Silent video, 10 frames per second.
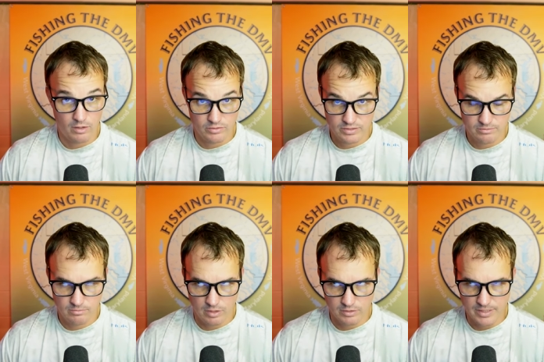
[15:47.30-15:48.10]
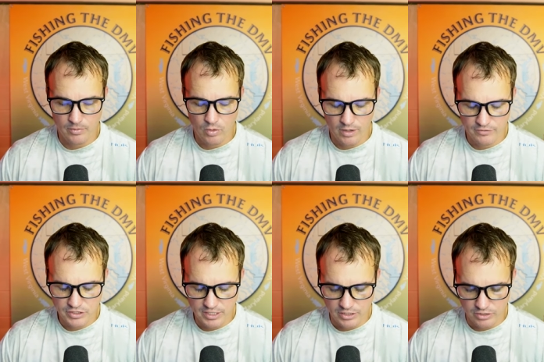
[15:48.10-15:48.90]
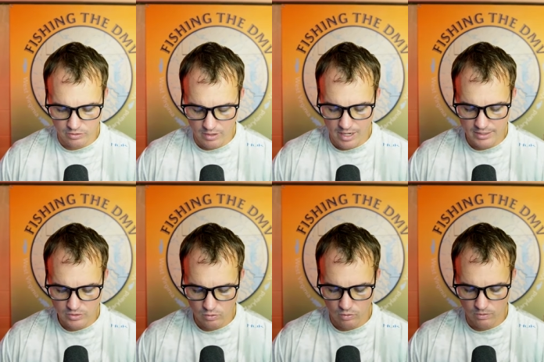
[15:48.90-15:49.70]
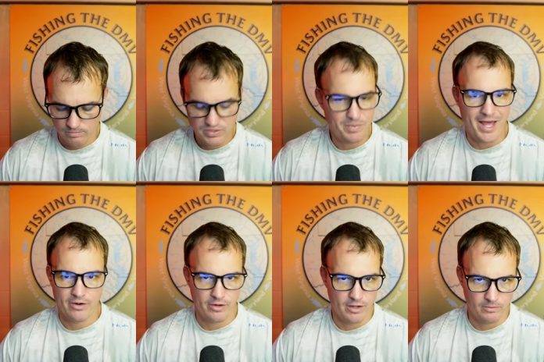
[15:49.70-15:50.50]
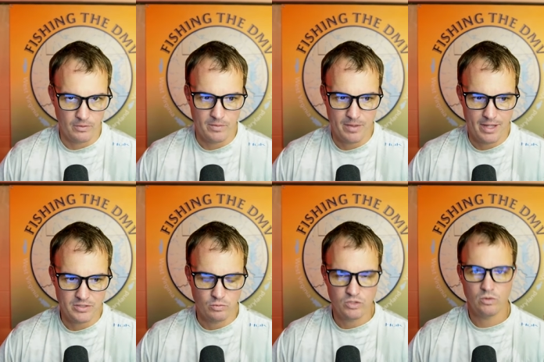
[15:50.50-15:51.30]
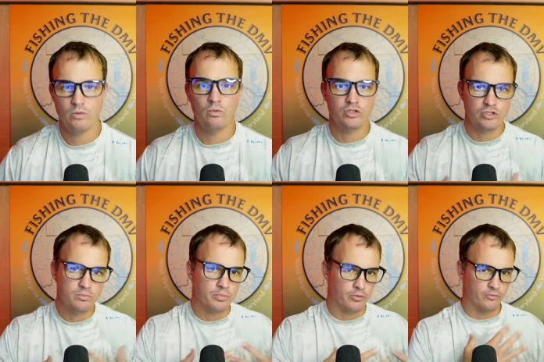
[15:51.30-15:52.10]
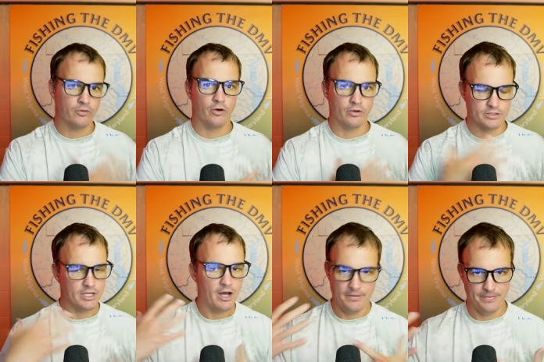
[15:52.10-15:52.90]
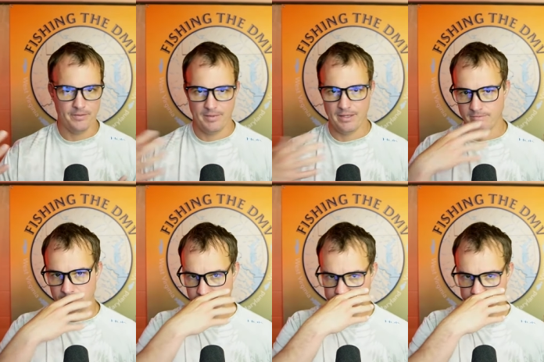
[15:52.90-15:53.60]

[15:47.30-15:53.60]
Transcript: subaquatic vegetation, grass, or spatter dock lily pads, which one would you prefer to hunt them in?